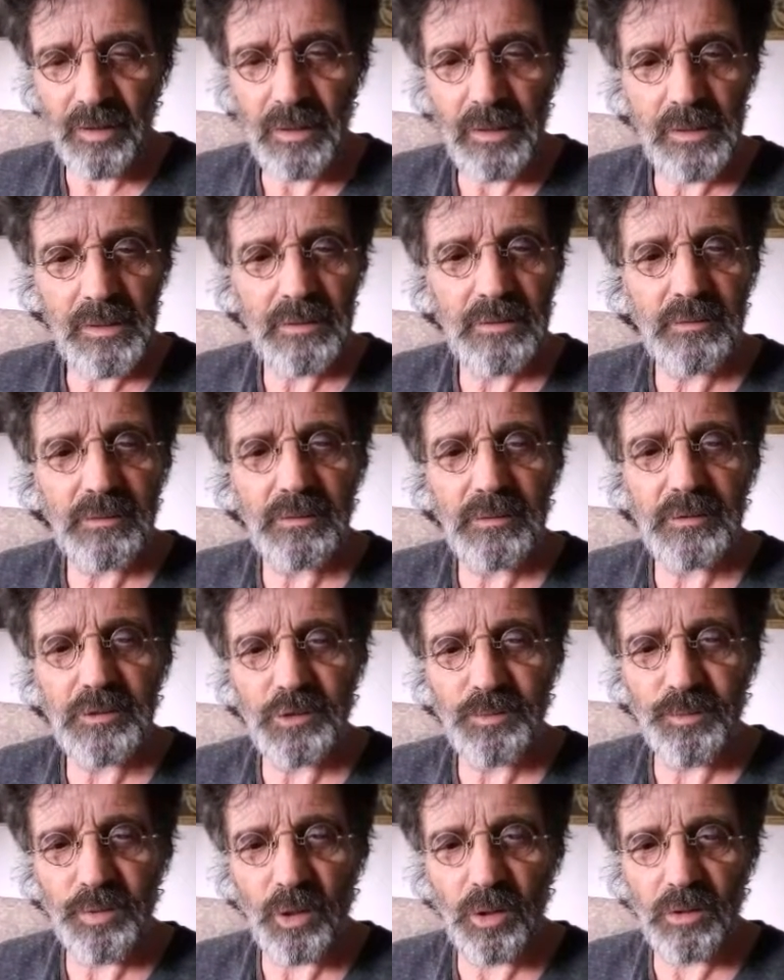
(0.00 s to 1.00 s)
to
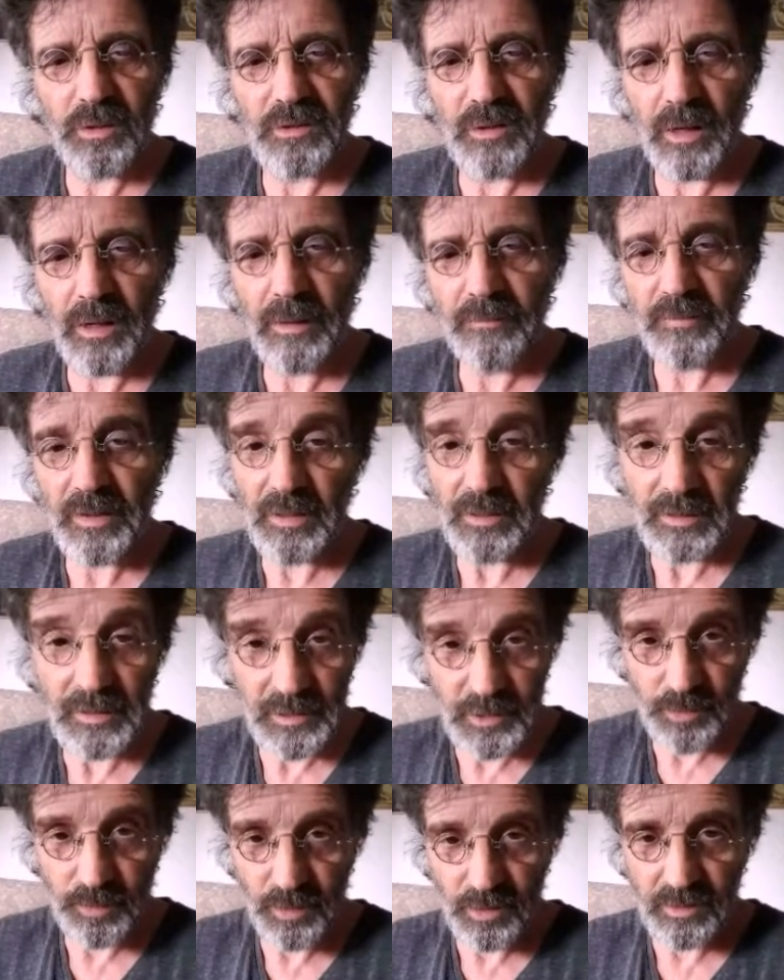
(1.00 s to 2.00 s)
think ahead
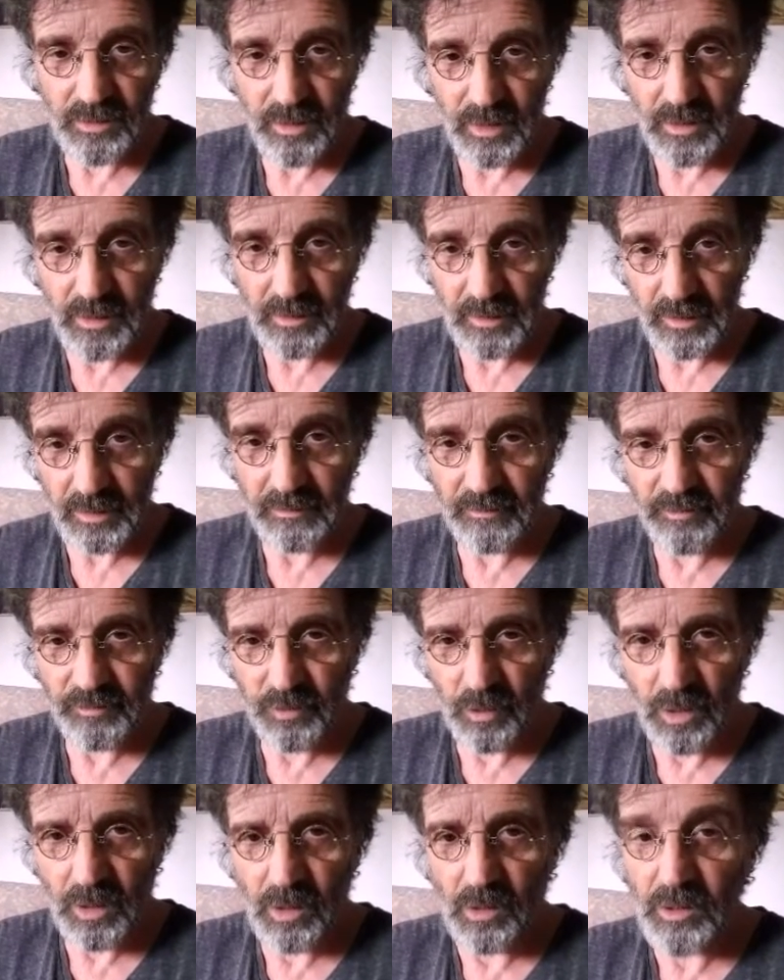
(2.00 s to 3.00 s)
spontaneously.
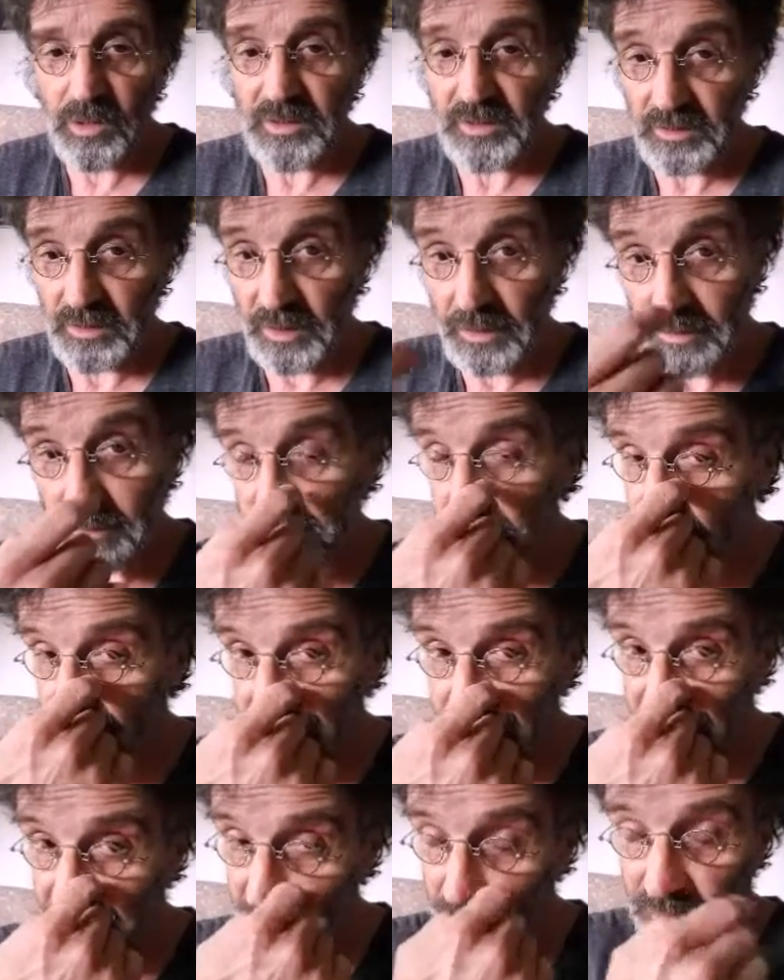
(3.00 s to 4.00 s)
For
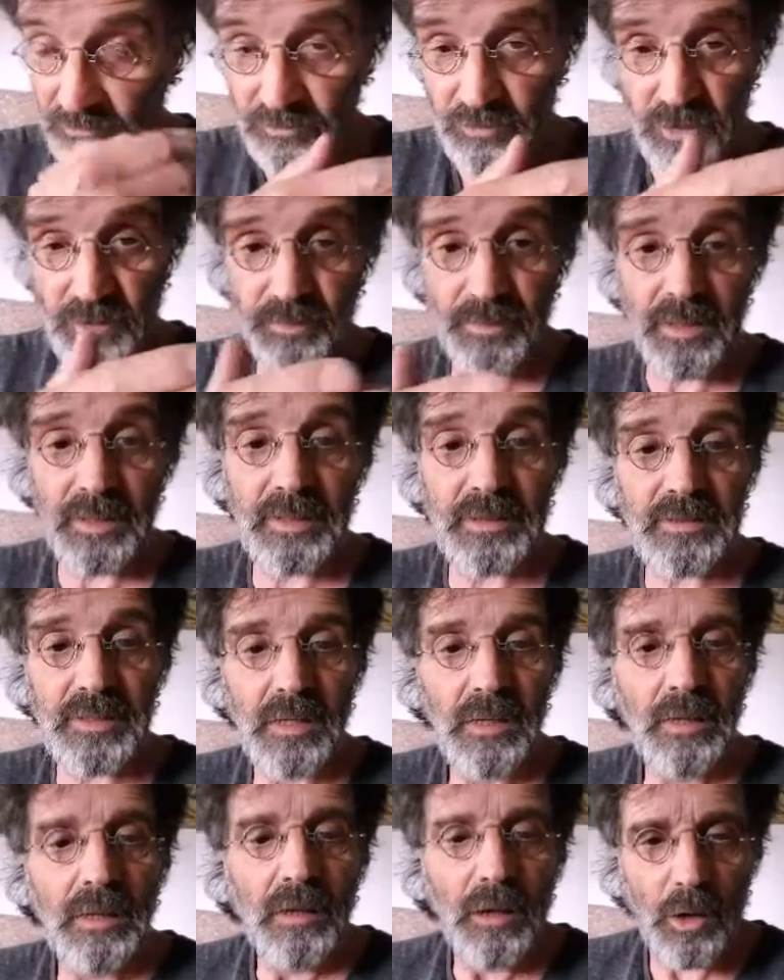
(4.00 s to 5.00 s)
example, such a video
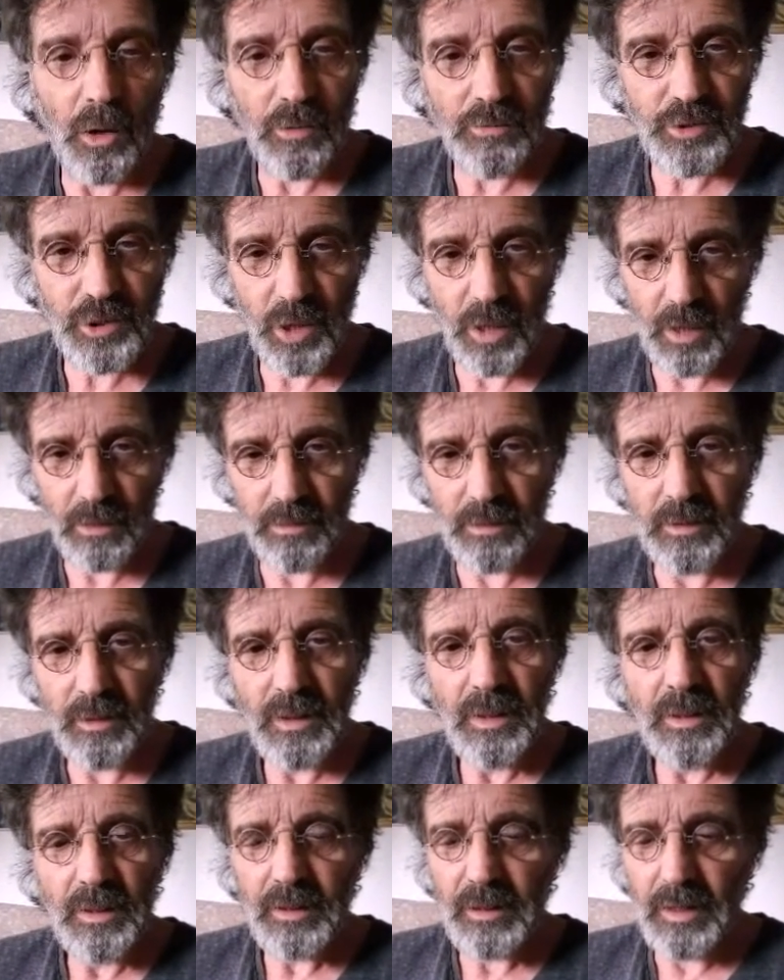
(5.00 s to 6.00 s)
where I
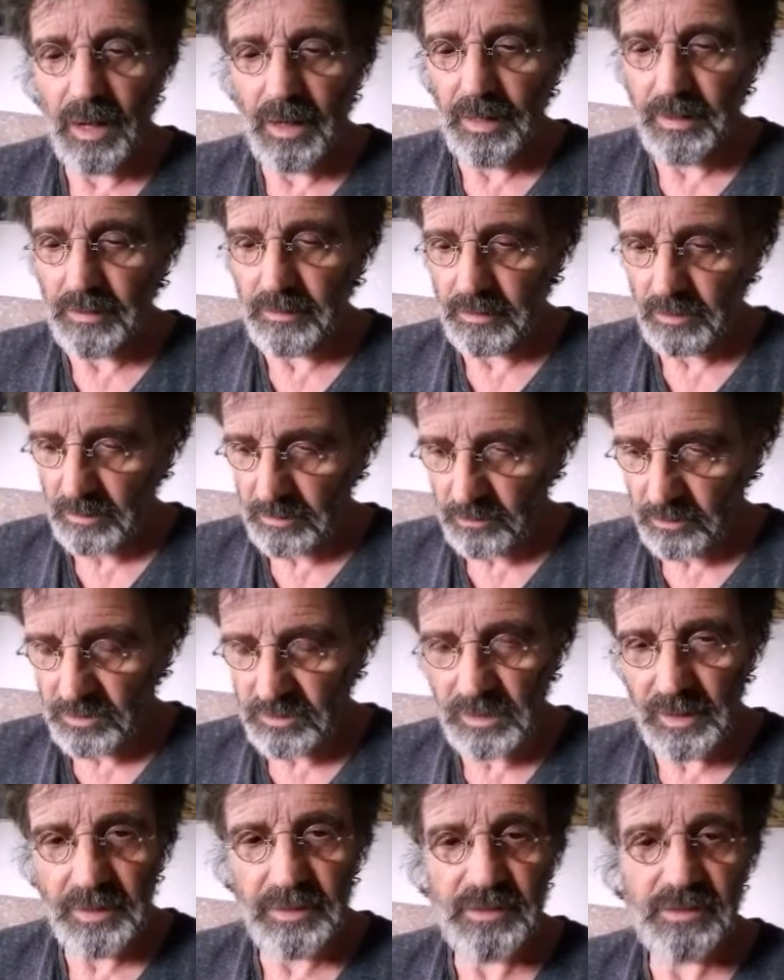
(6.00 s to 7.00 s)
write nothing for me,
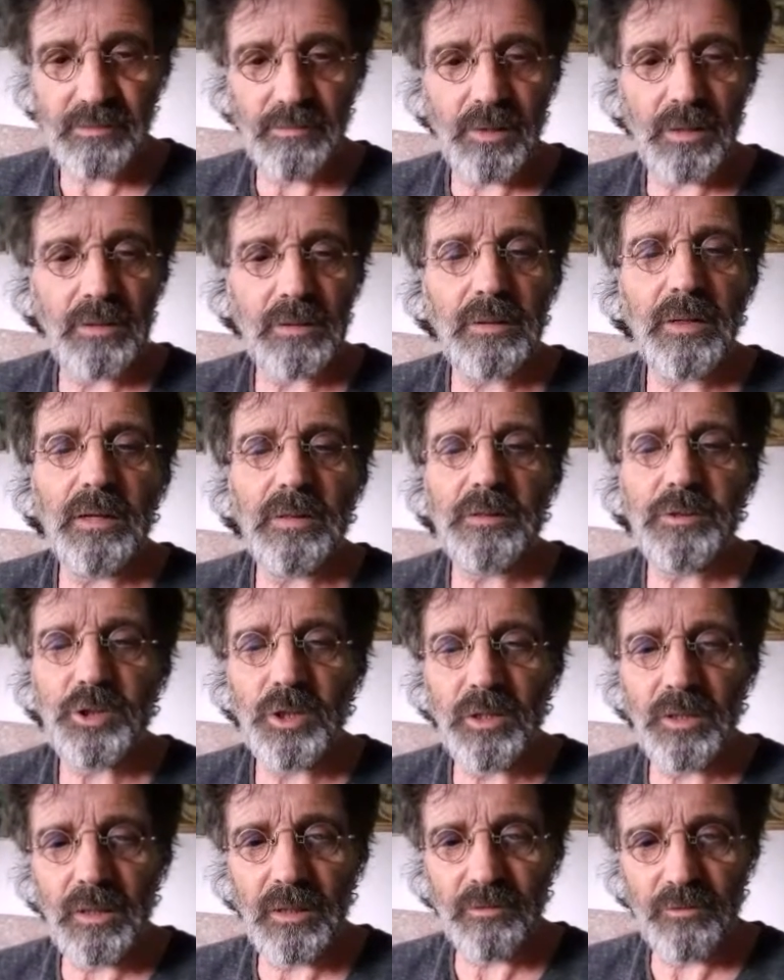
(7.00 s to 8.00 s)
no notes, no
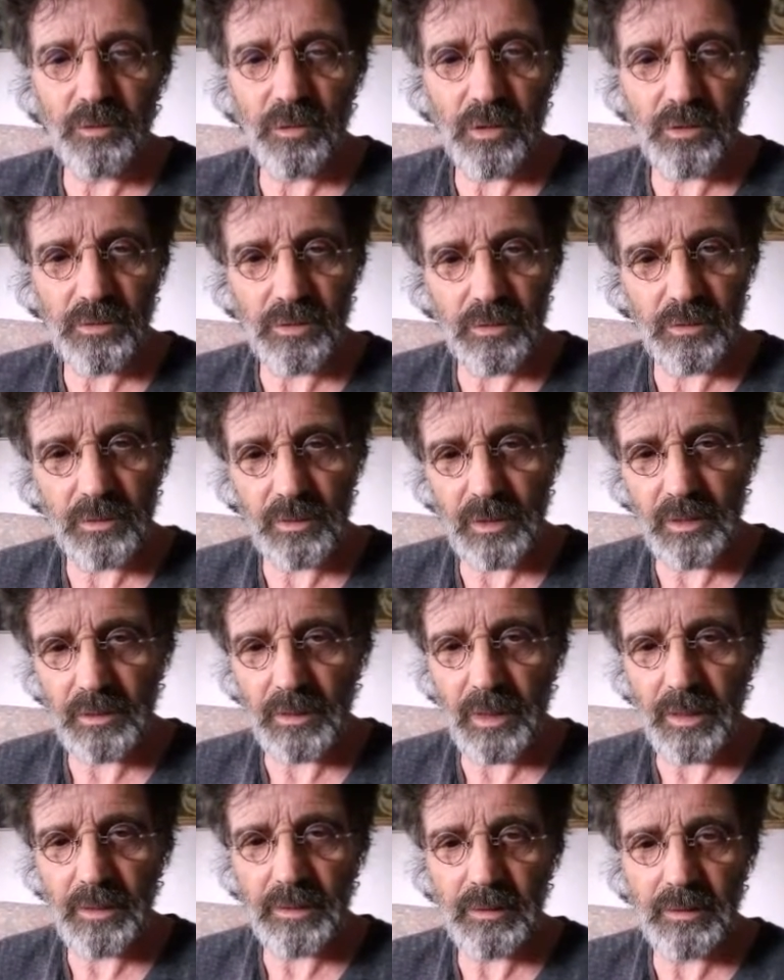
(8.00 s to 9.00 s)
keywords.
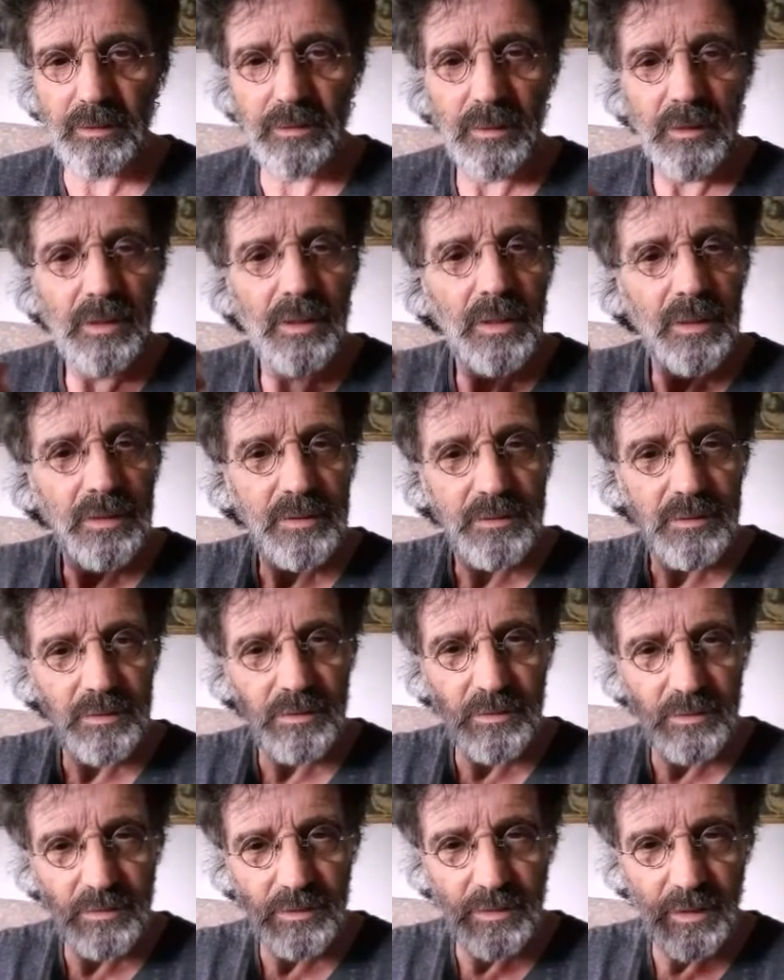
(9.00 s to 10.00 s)
Sorry
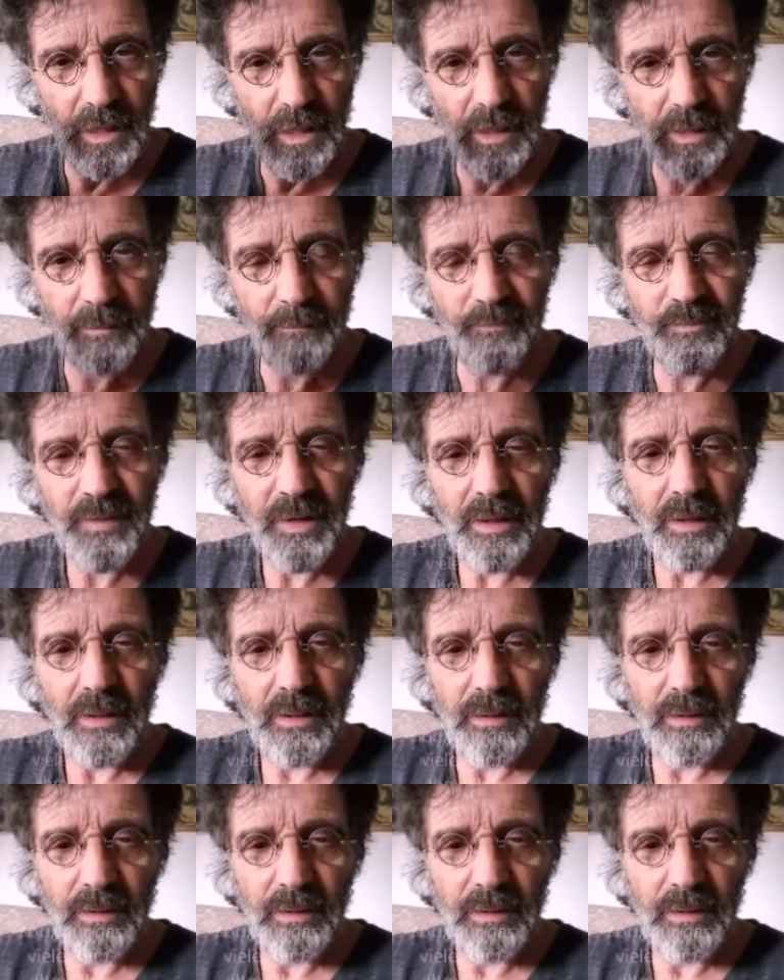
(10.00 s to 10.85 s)
for the many